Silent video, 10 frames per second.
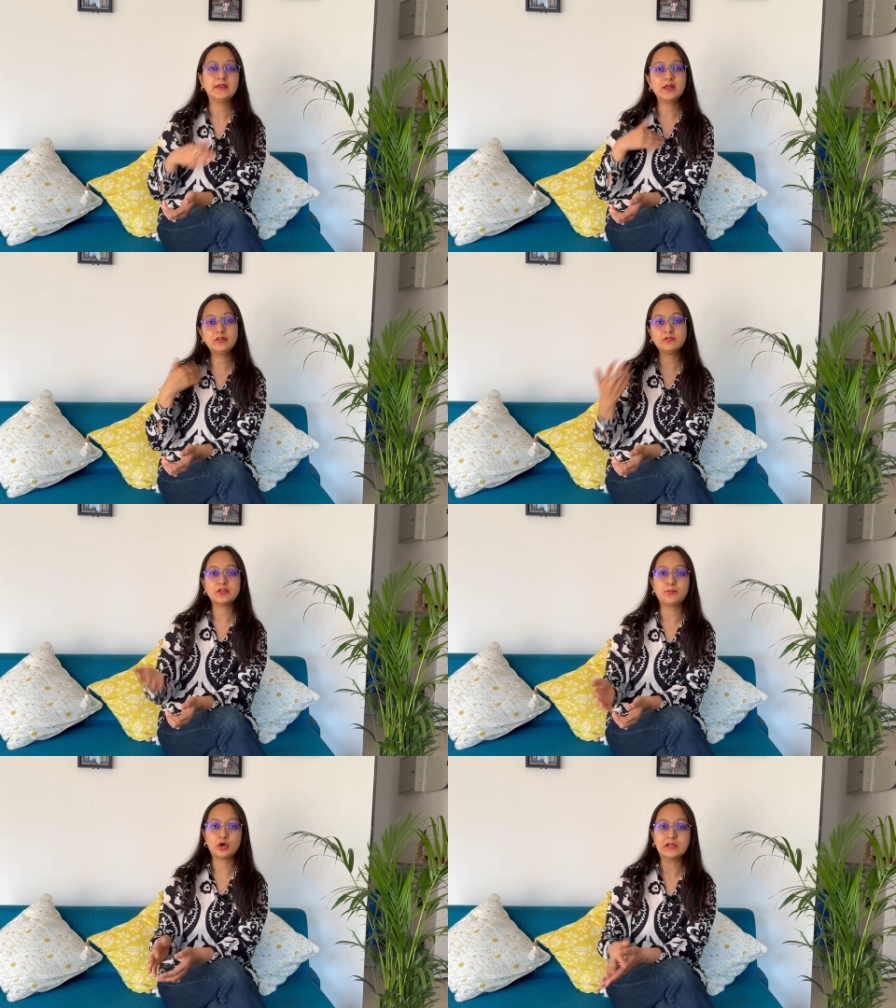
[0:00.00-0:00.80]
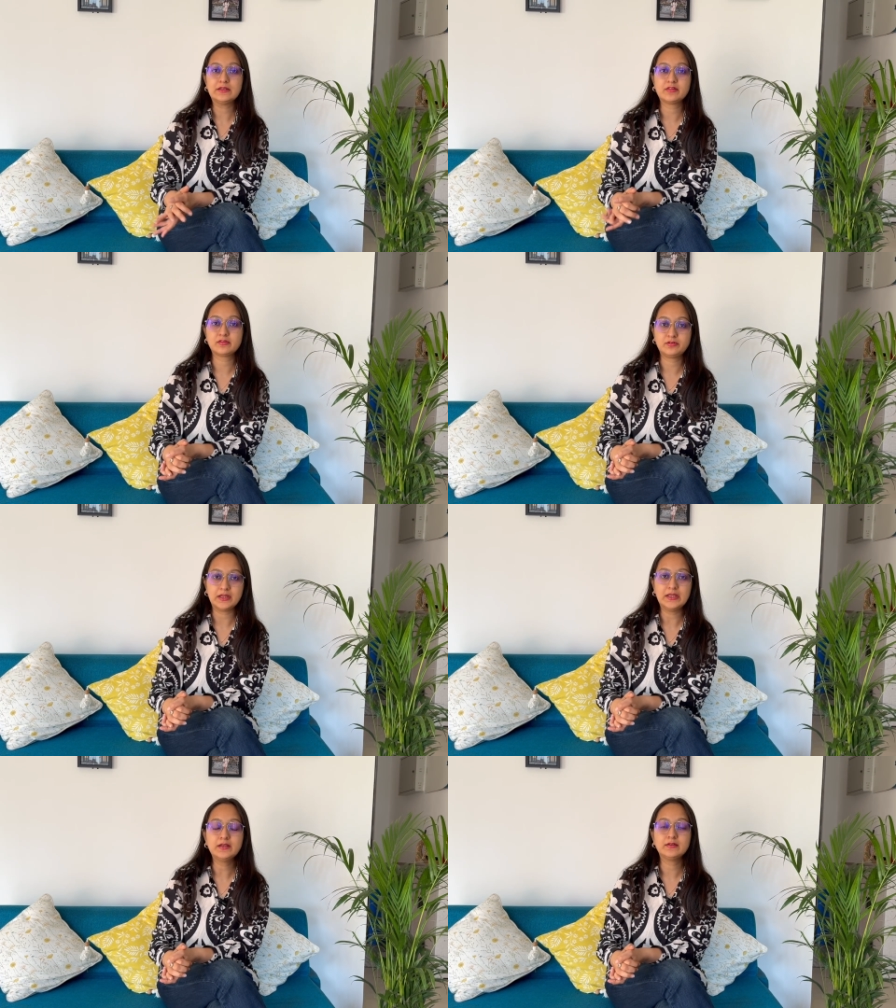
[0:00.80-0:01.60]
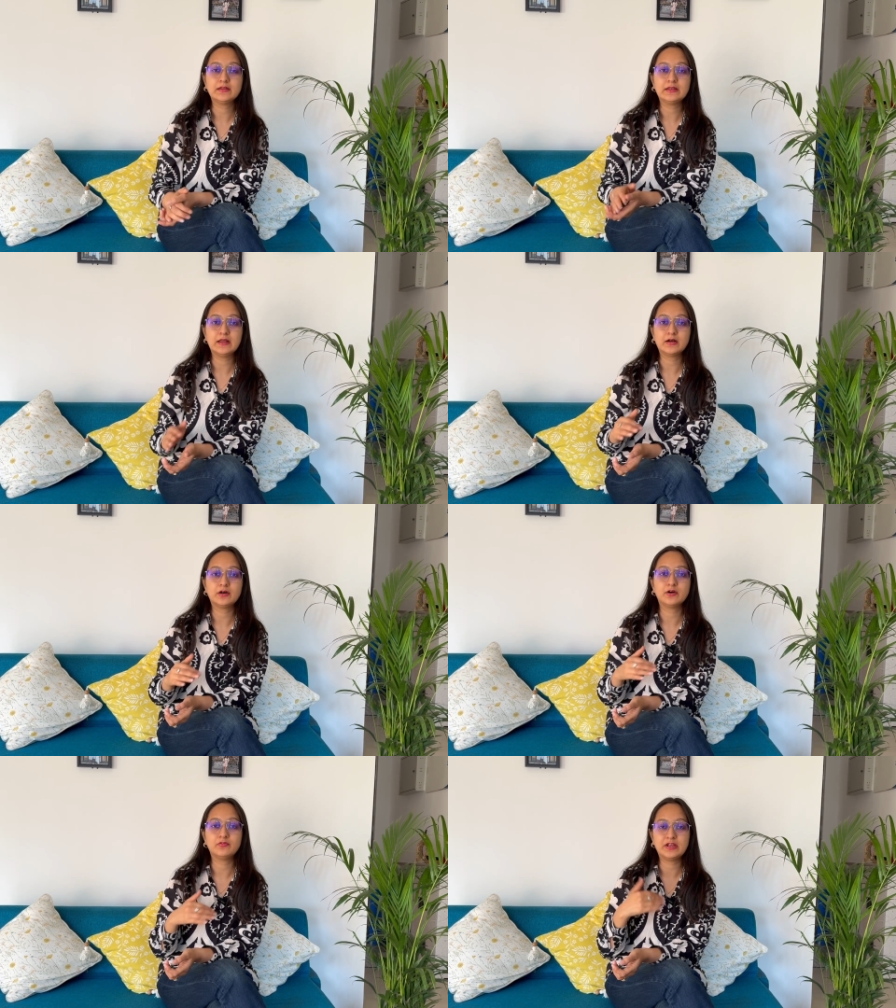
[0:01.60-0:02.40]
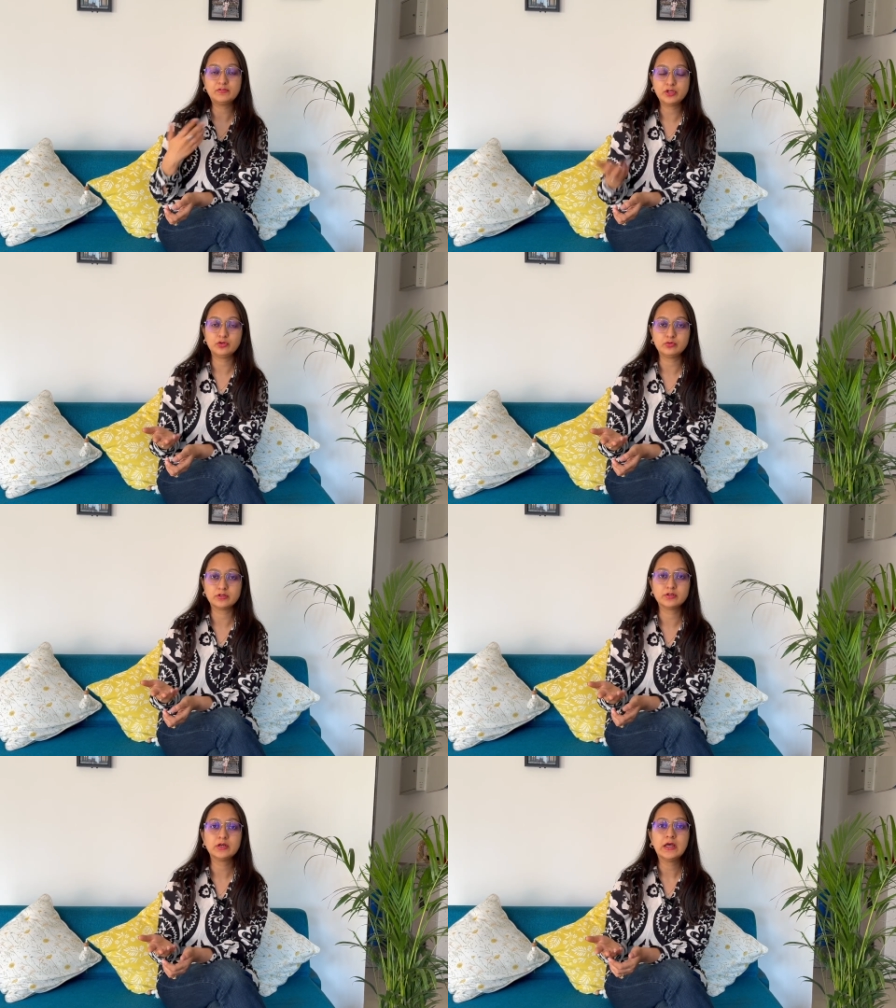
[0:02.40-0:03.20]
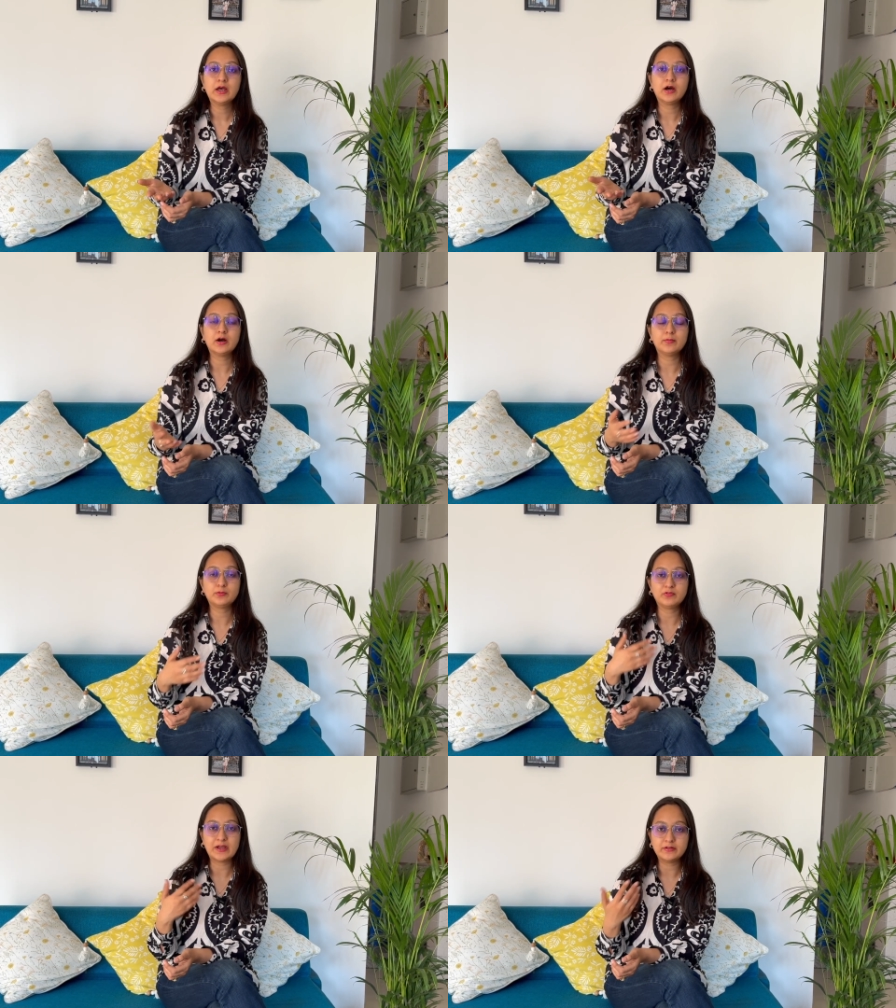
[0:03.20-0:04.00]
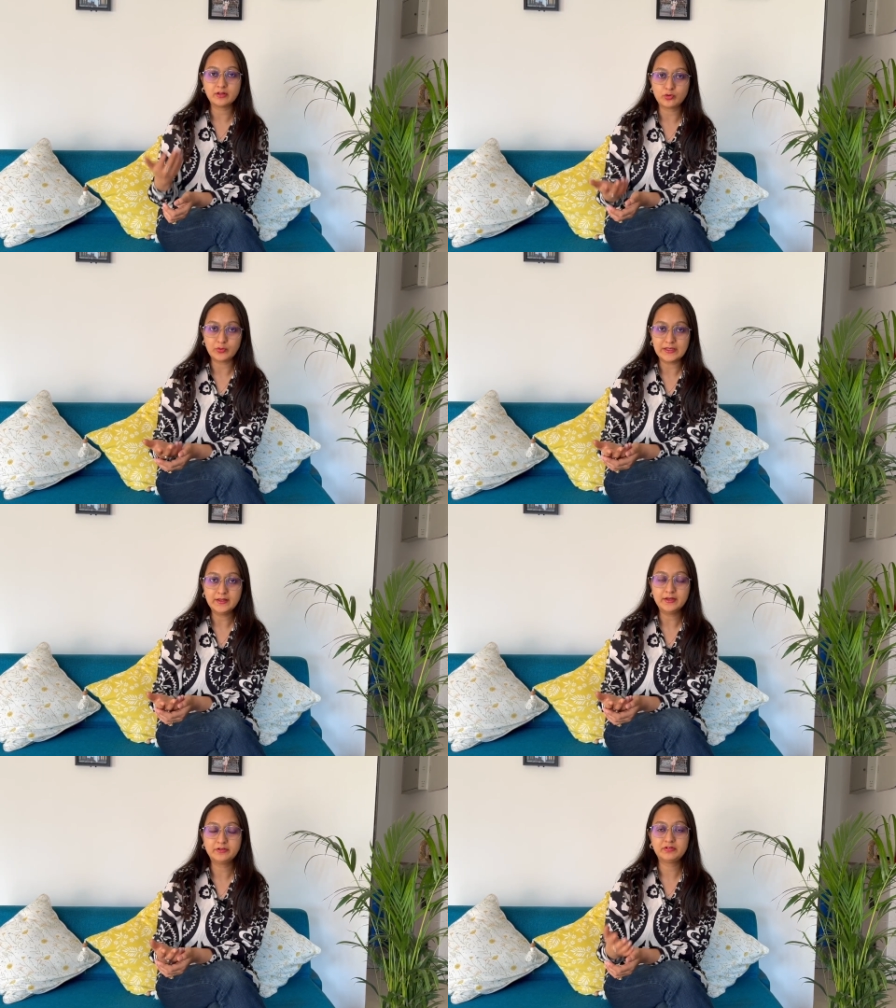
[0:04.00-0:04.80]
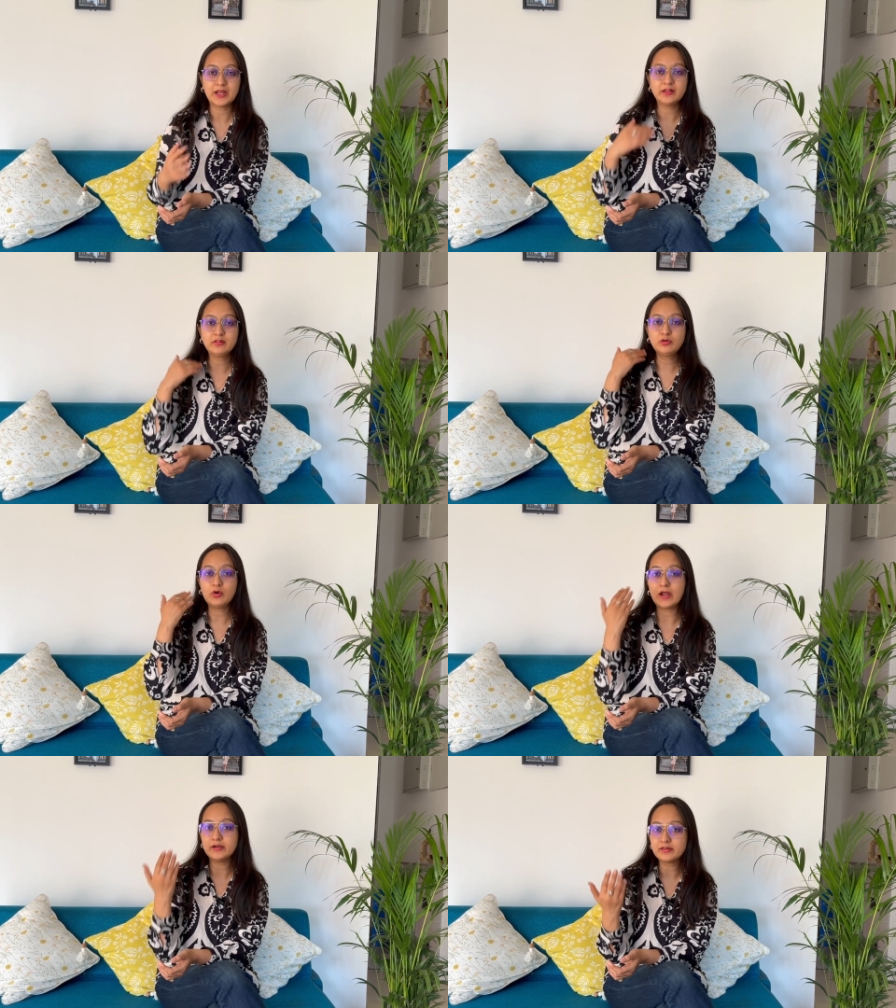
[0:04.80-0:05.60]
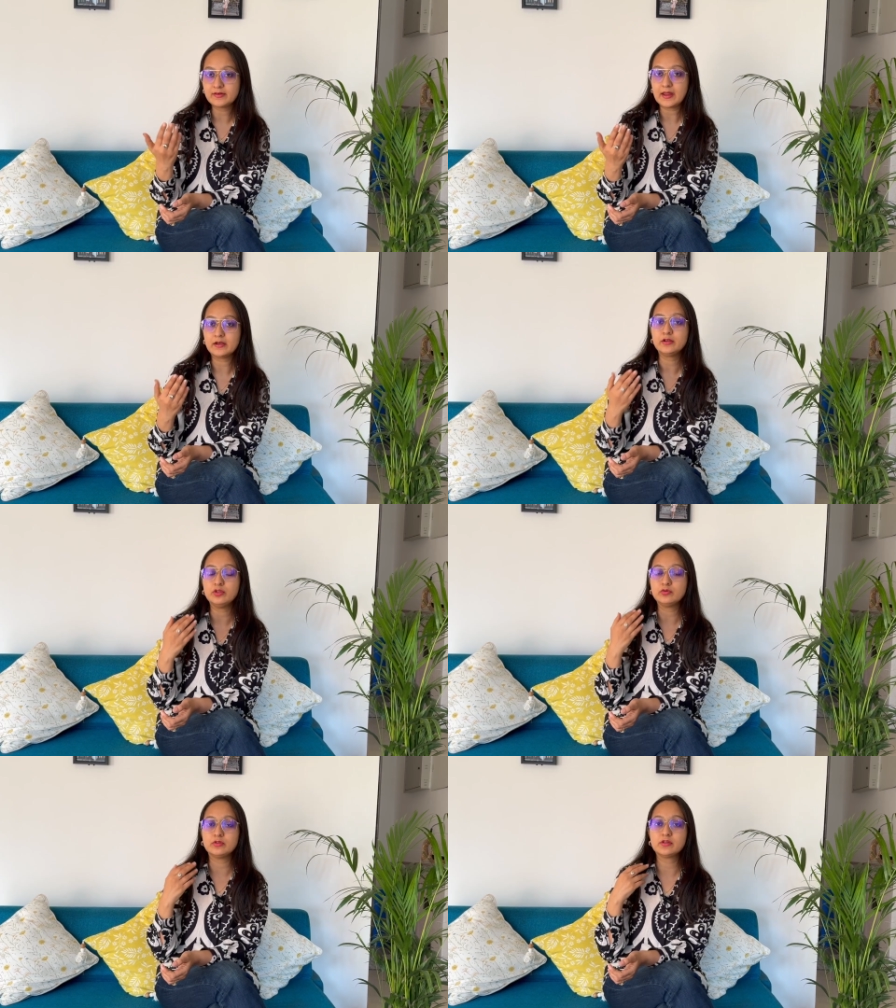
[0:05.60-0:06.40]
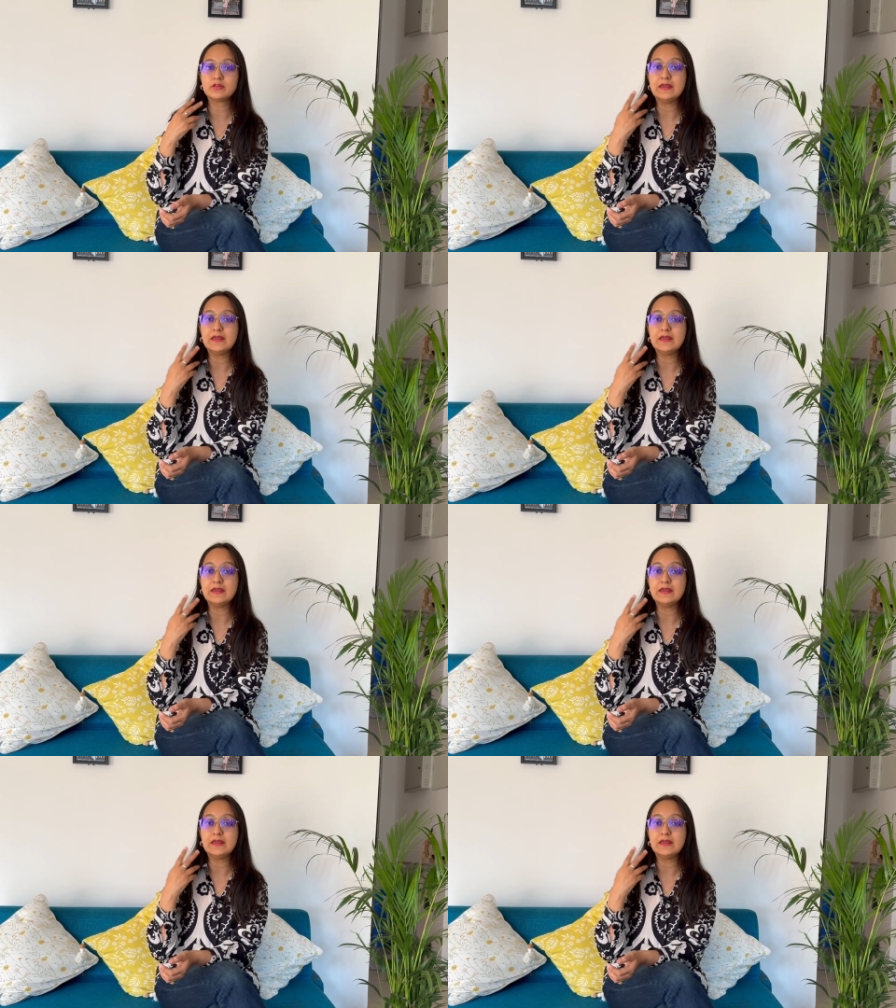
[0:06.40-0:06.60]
next when the model is trained uh, whenever user uh, provides a query it tries to understand user's